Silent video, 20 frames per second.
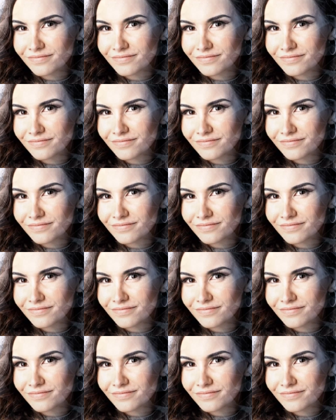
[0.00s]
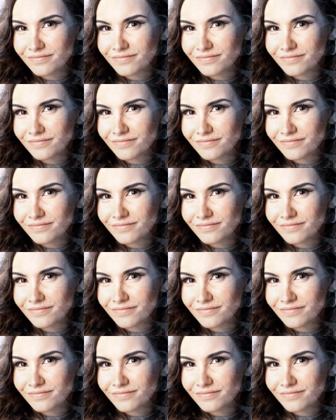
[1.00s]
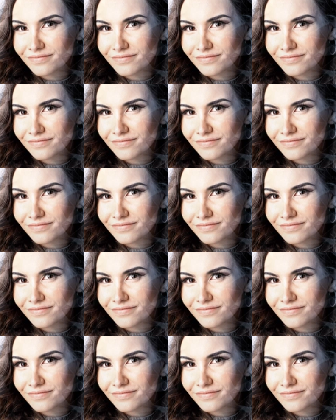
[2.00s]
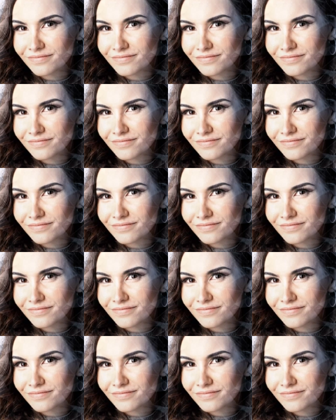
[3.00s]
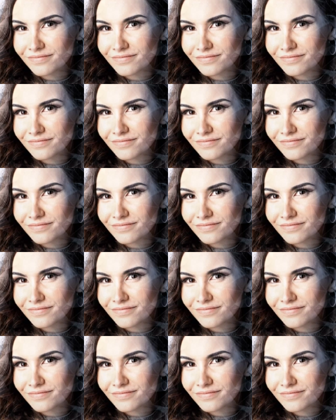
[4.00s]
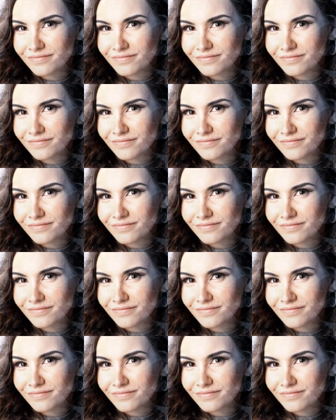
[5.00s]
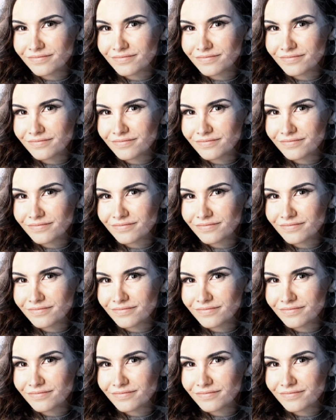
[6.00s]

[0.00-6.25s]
The face doesn't move, so there is nothing to read.